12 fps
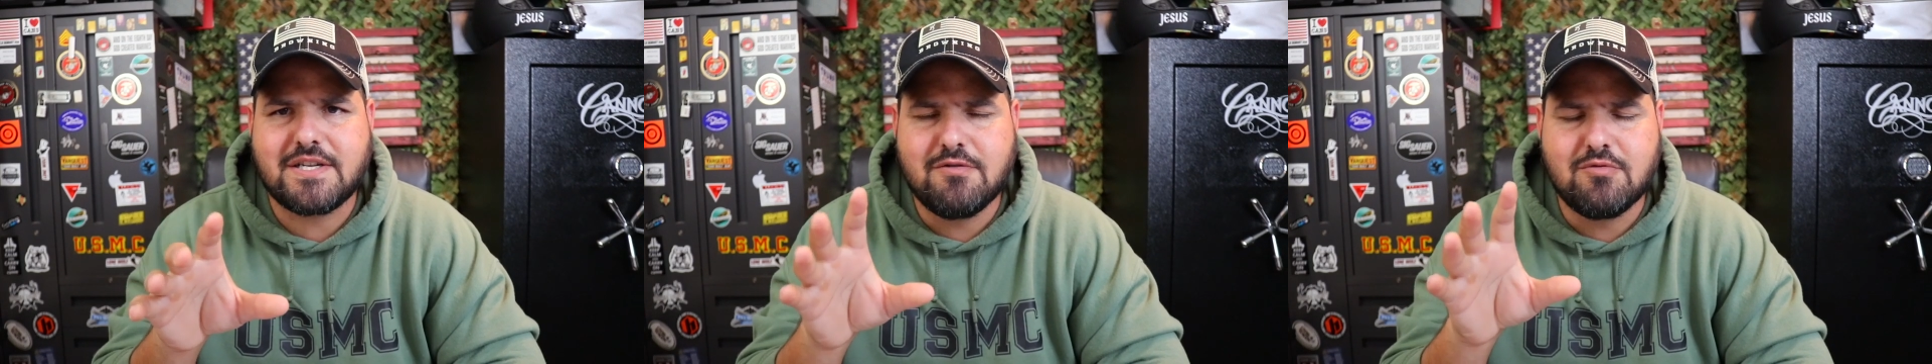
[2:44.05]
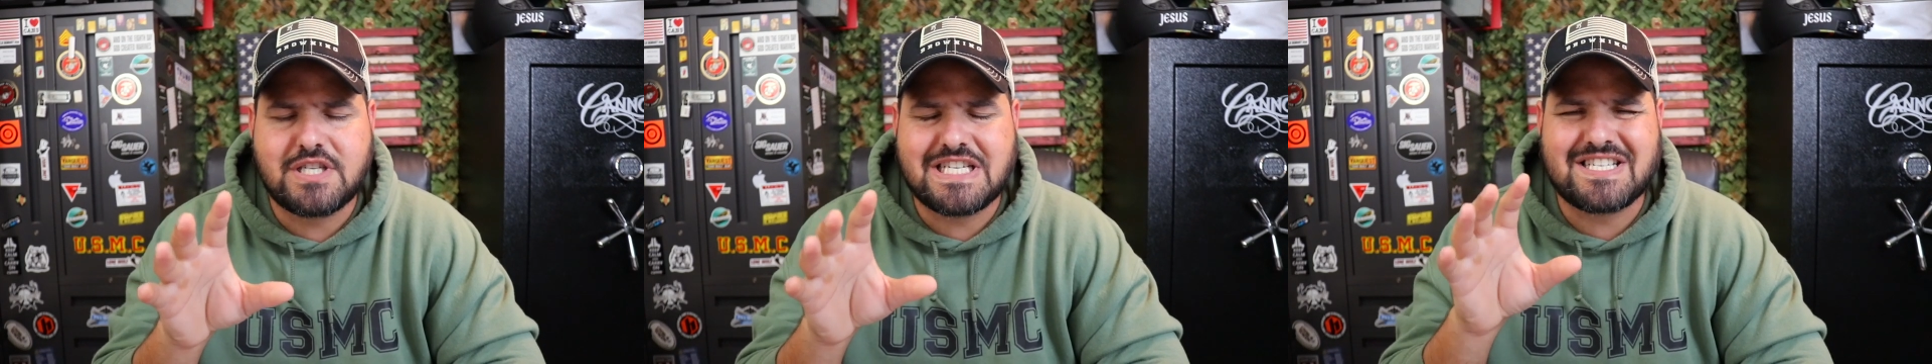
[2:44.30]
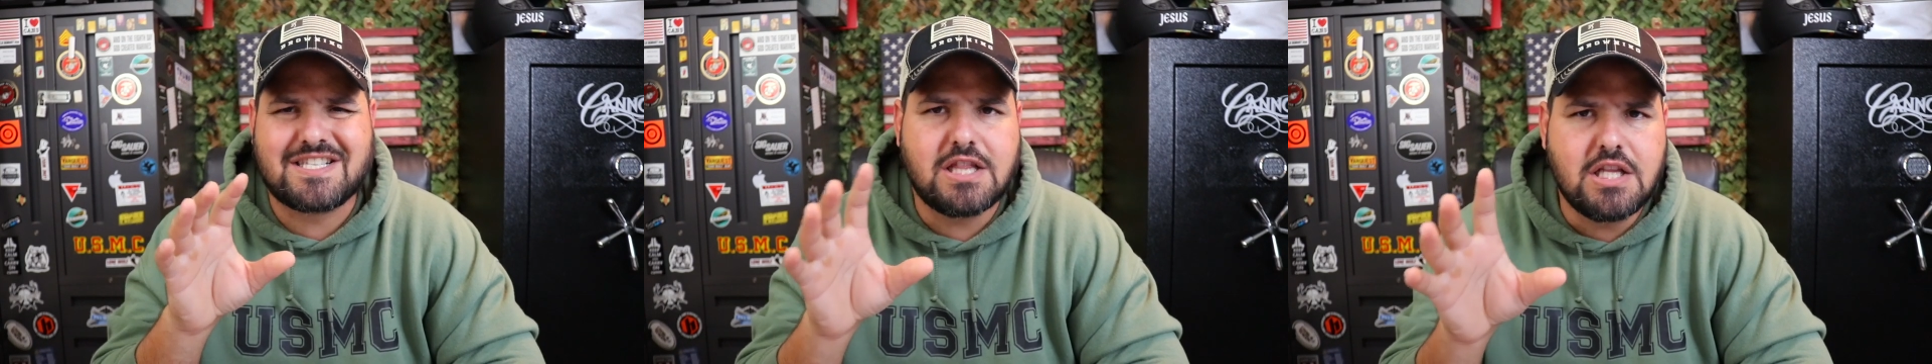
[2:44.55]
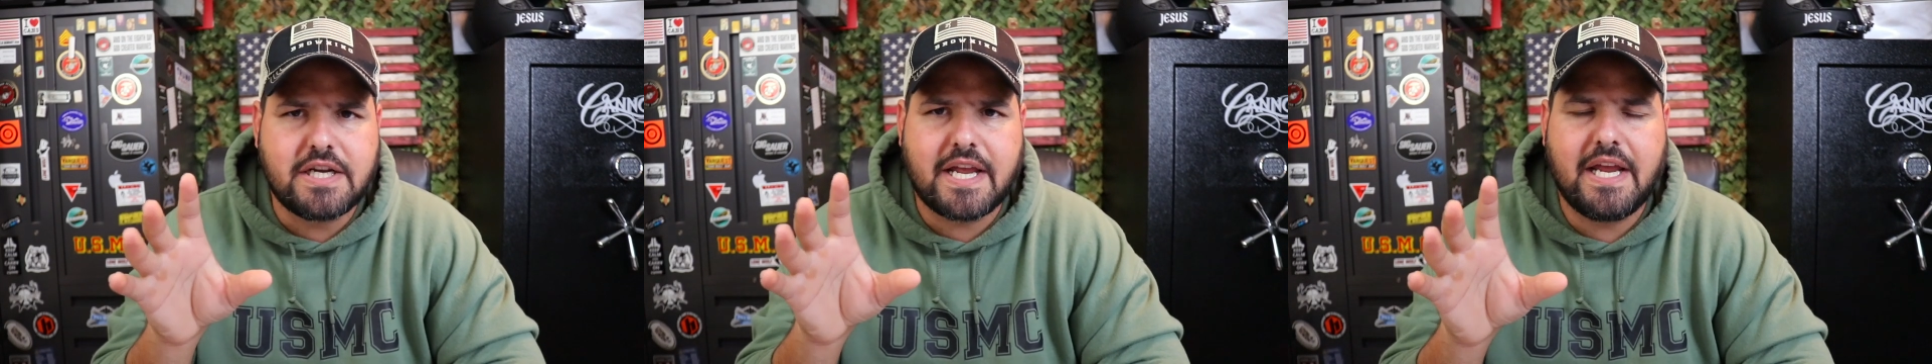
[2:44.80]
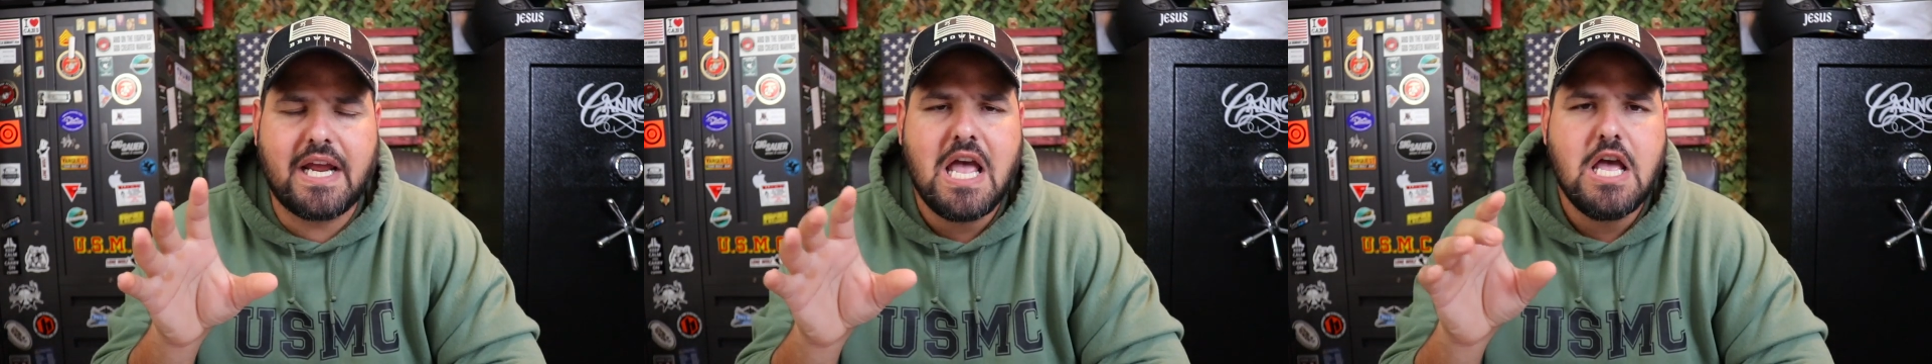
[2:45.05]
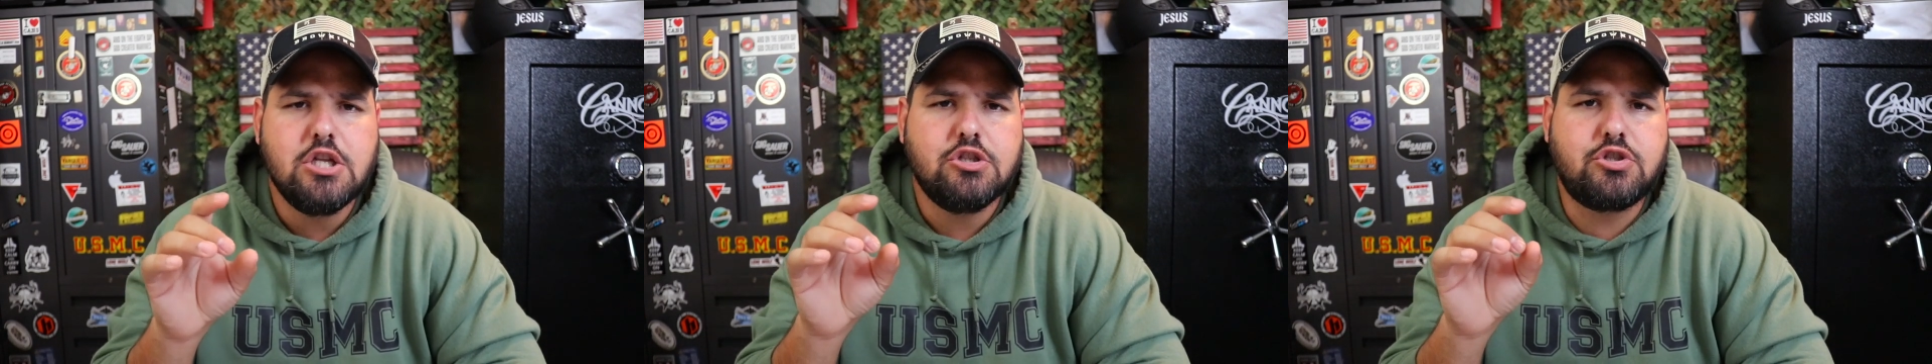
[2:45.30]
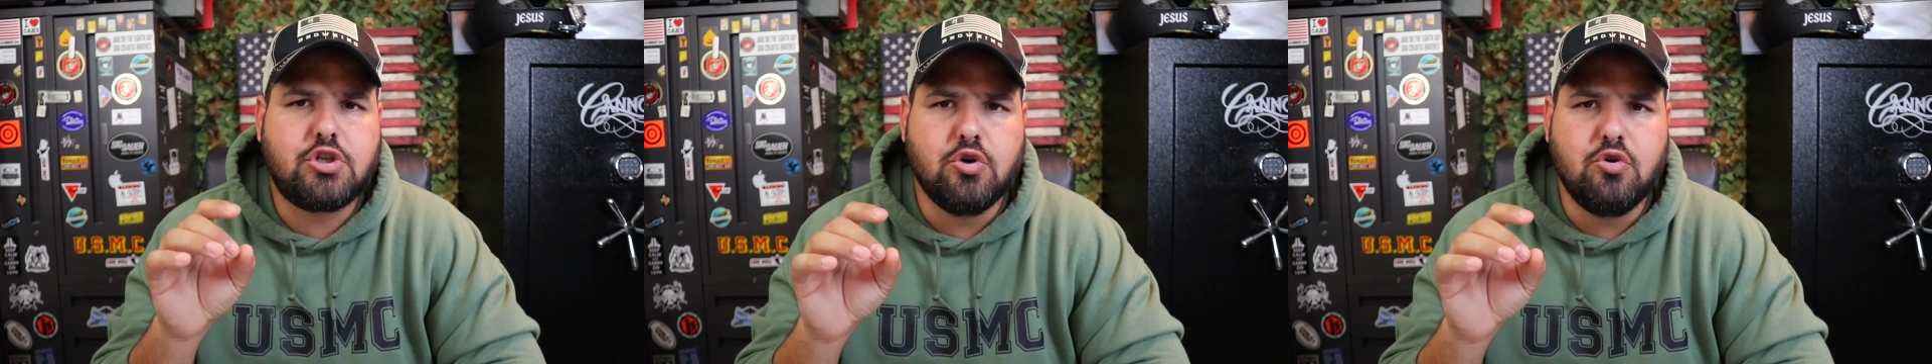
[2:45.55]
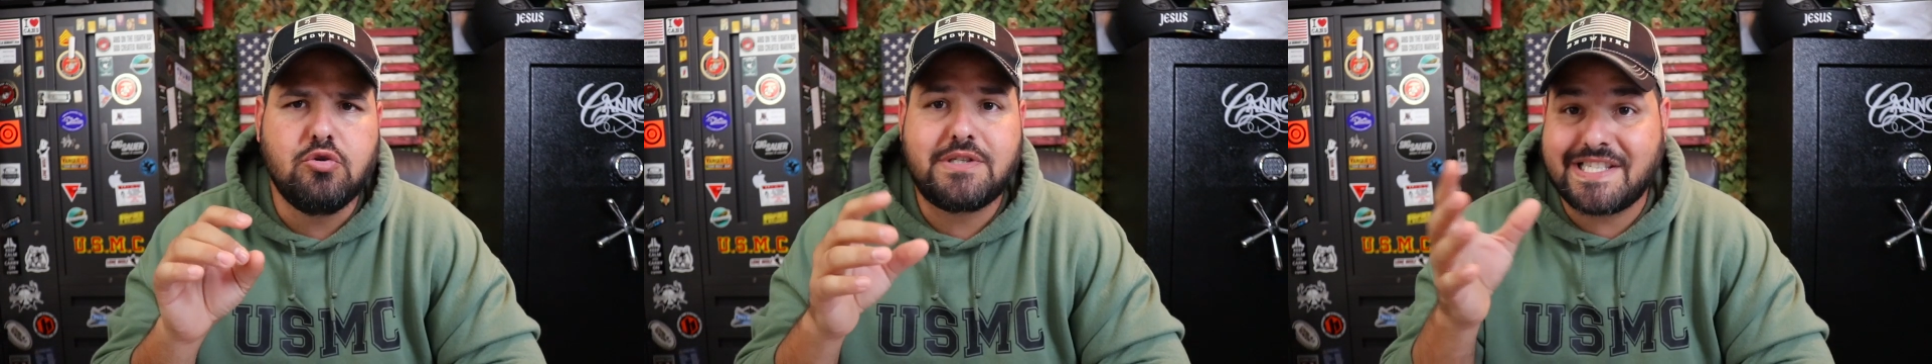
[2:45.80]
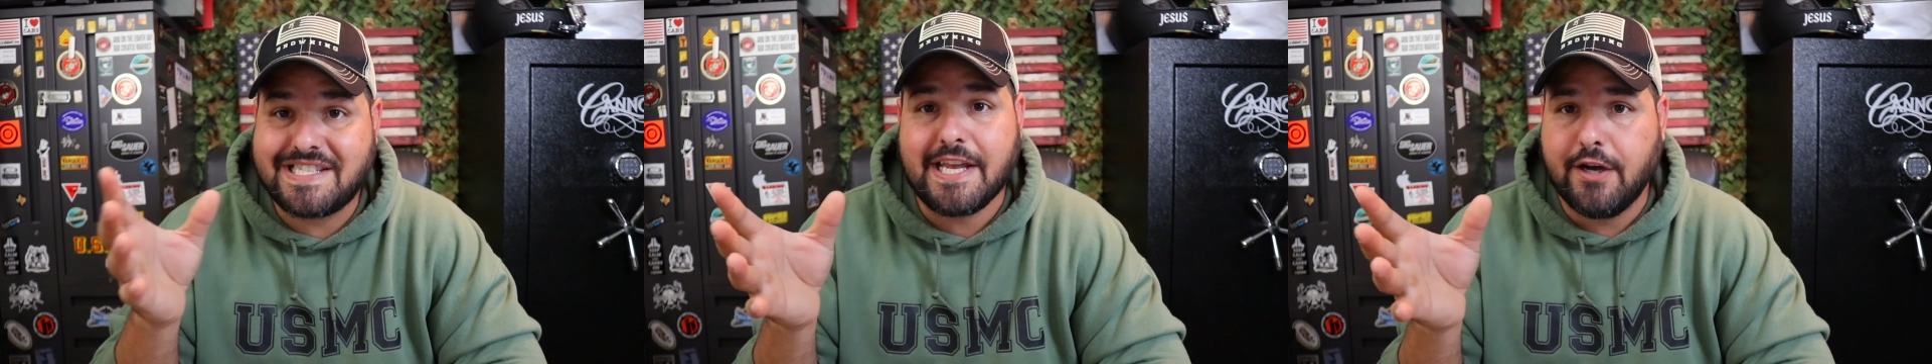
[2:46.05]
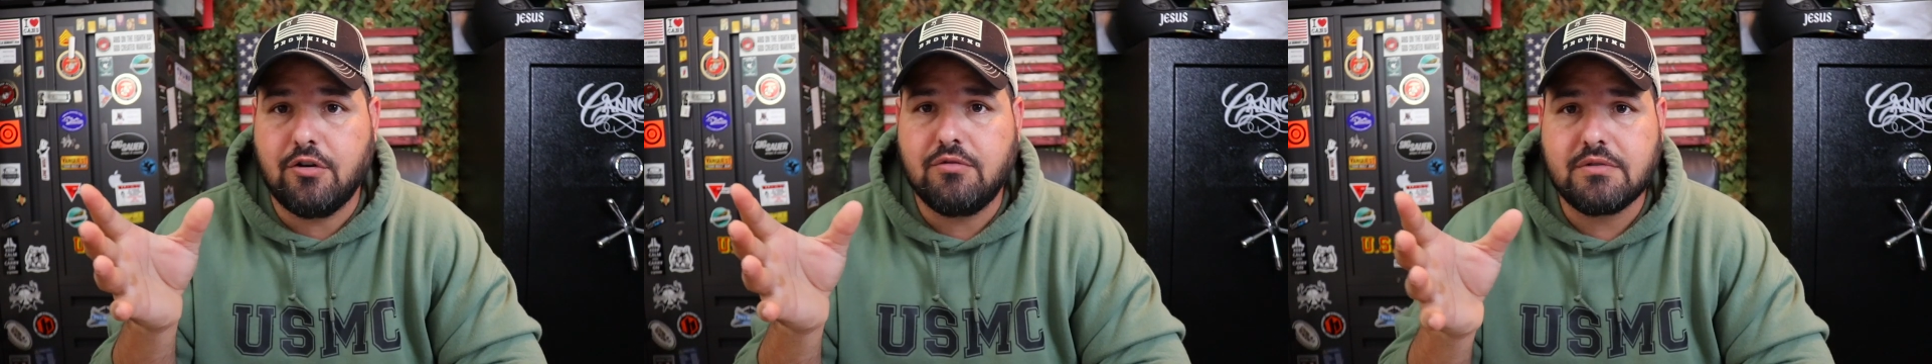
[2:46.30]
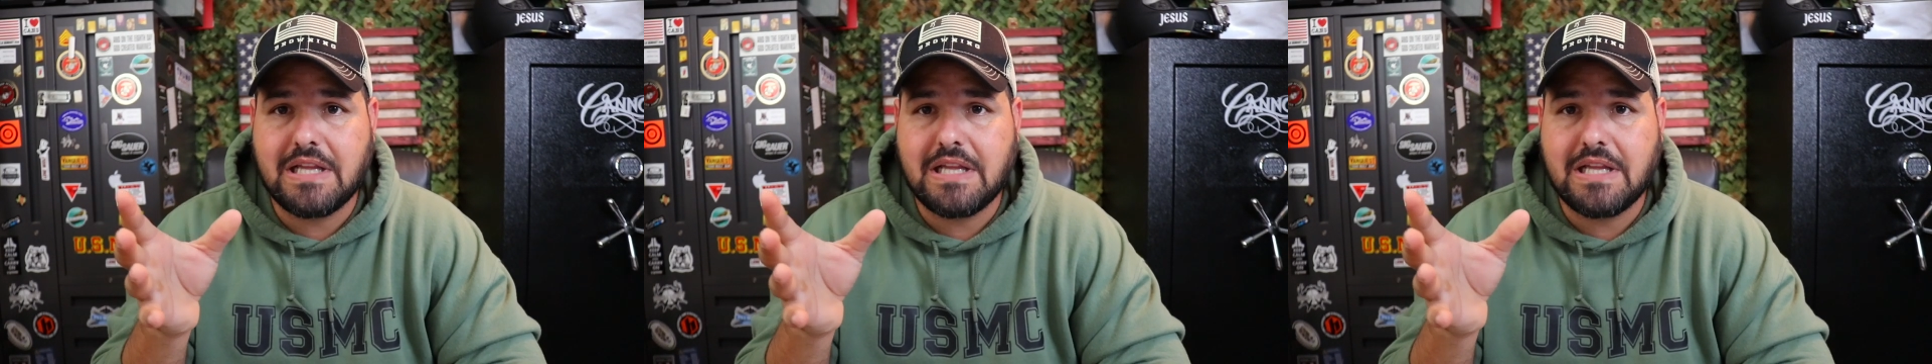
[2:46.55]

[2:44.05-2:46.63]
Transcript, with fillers: He was just looking to steal.